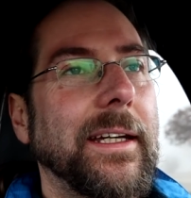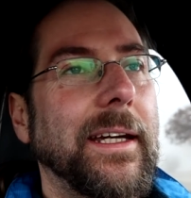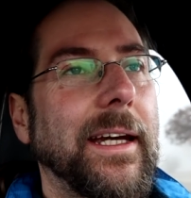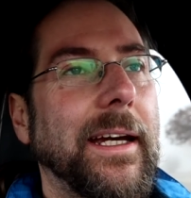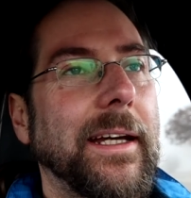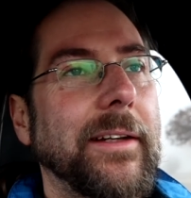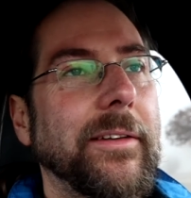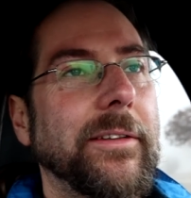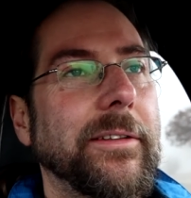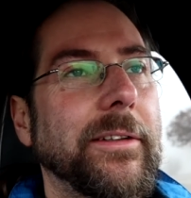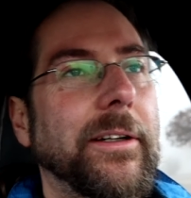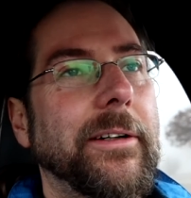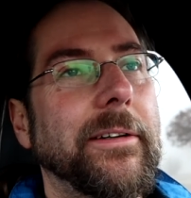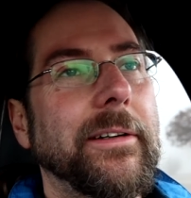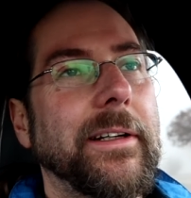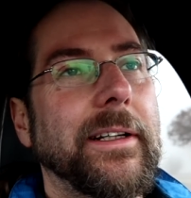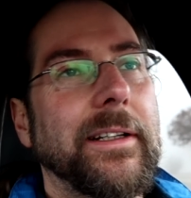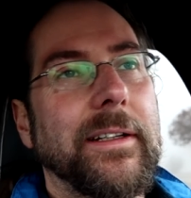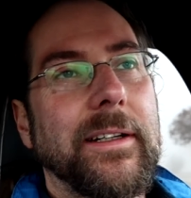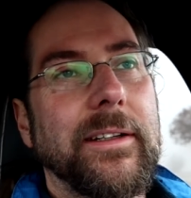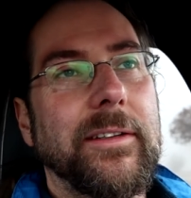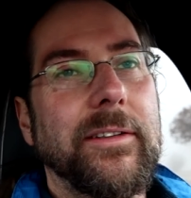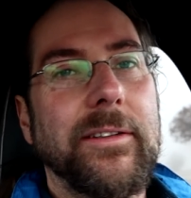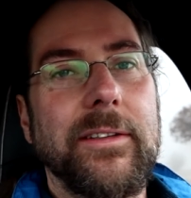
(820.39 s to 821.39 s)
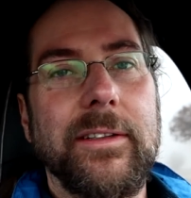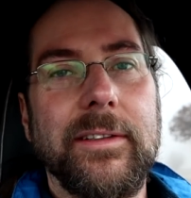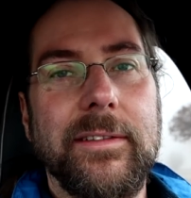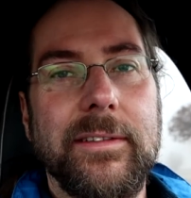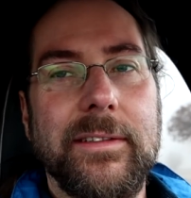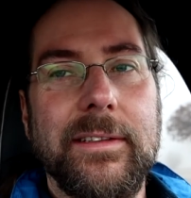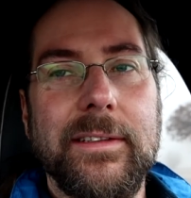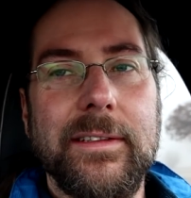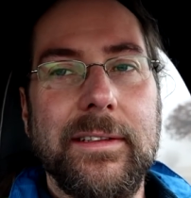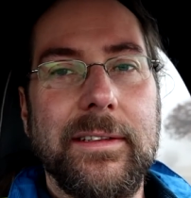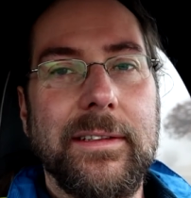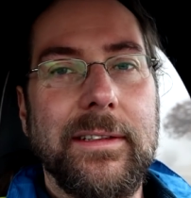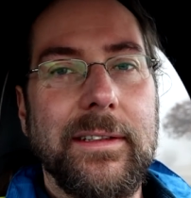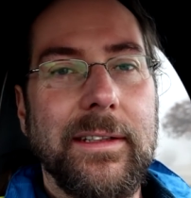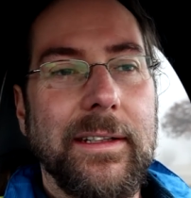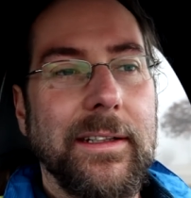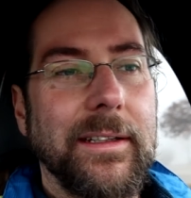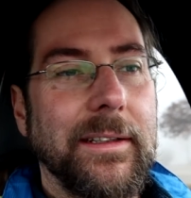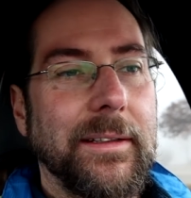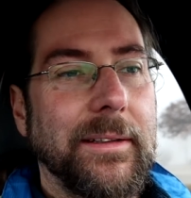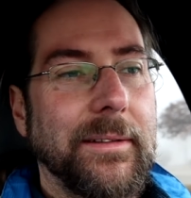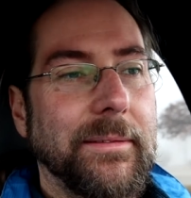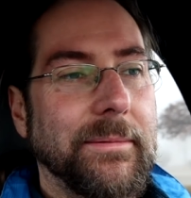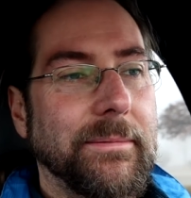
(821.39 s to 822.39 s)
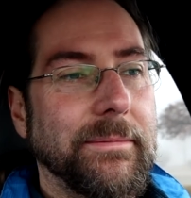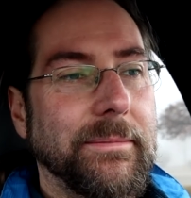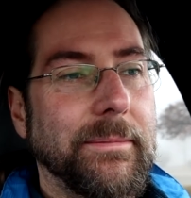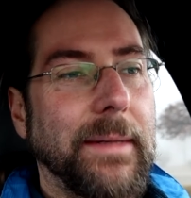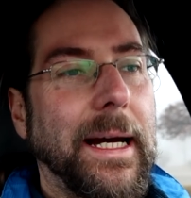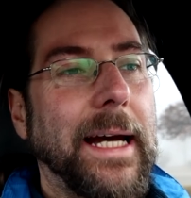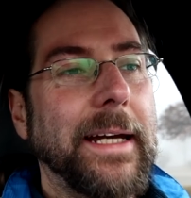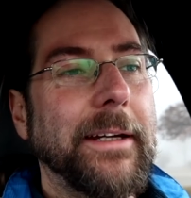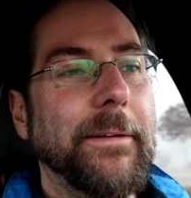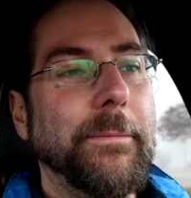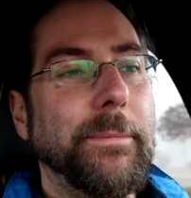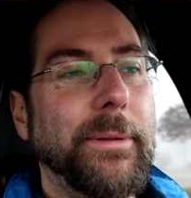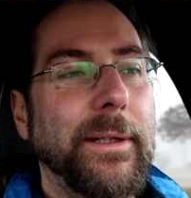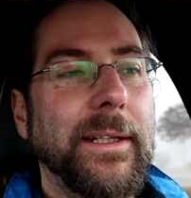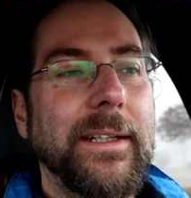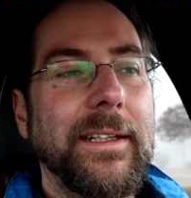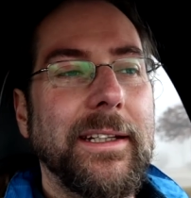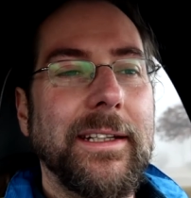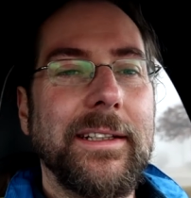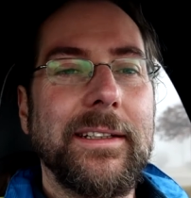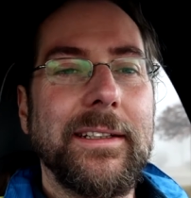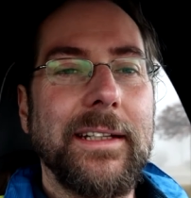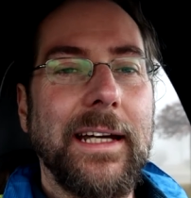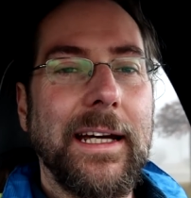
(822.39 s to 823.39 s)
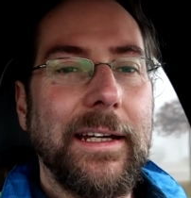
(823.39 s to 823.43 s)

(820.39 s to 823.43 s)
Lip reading: And sorry, that's just my opinion.